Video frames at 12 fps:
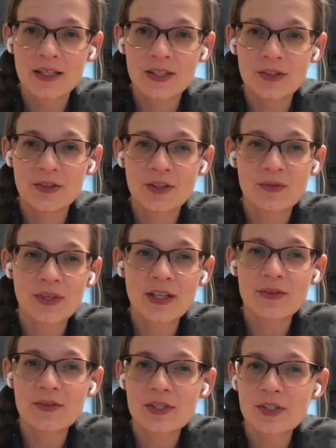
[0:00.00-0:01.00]
You can read
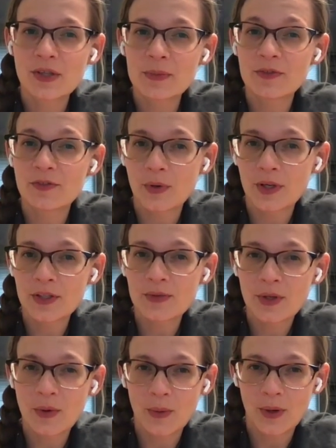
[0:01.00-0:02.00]
through the script before you
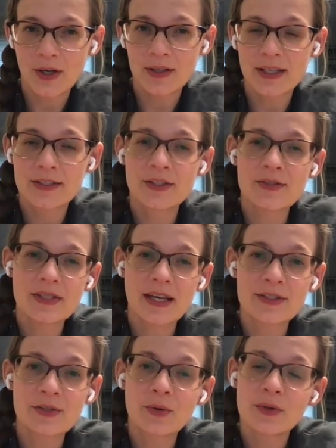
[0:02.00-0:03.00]
record and use
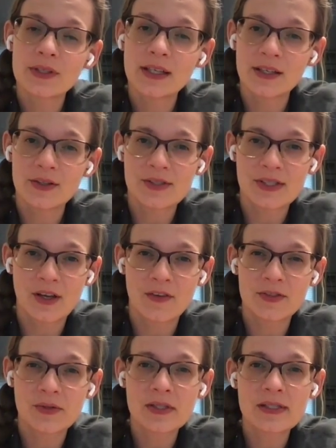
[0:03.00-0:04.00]
that to orient yourself
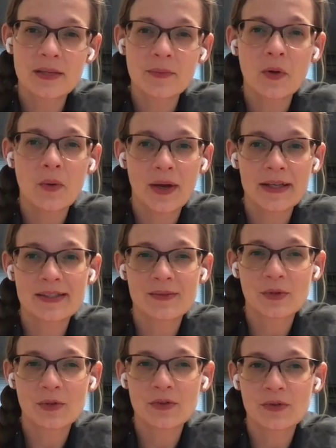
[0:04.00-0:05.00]
to a simple way to
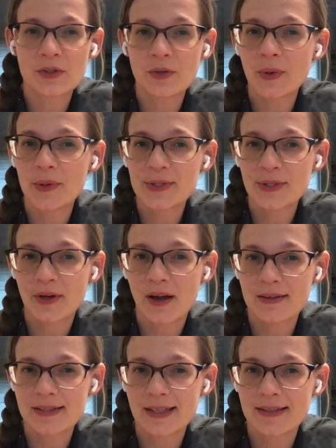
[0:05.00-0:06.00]
move through your poster
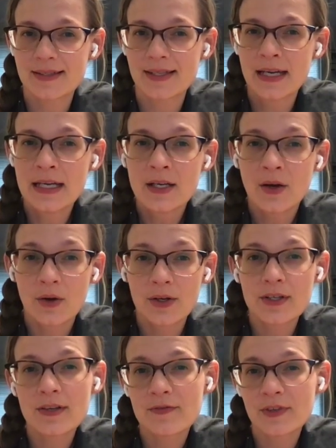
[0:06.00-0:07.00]
content, or
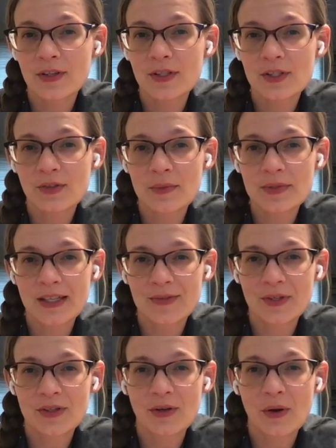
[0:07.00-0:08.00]
you can fill the script in
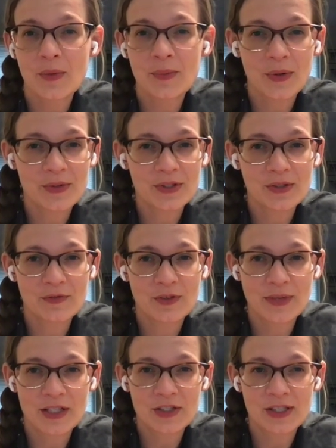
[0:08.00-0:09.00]
with your own poster
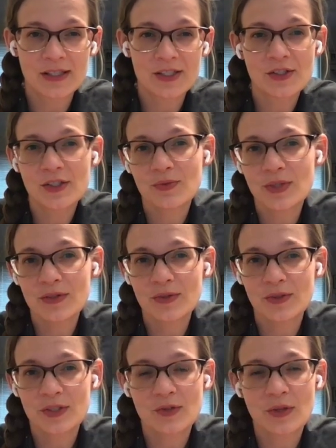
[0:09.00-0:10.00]
information and just read through
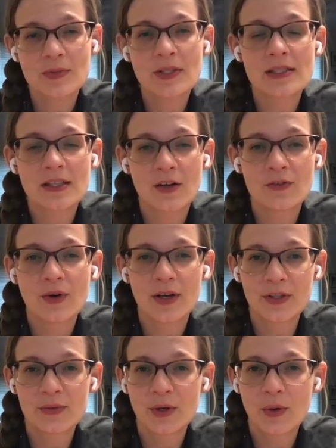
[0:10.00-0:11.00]
the script itself while
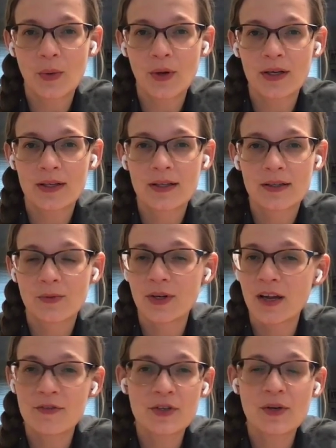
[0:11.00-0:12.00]
you record,
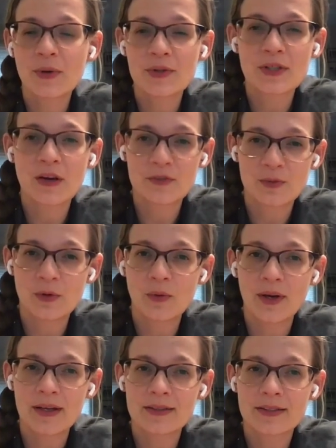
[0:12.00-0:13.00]
whatever you're most comfortable
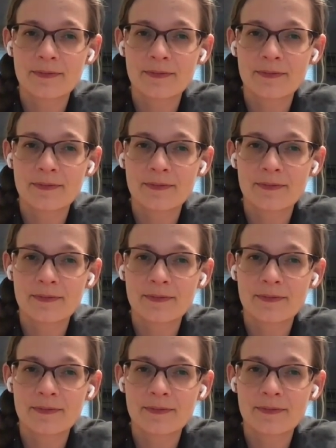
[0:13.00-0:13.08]
with.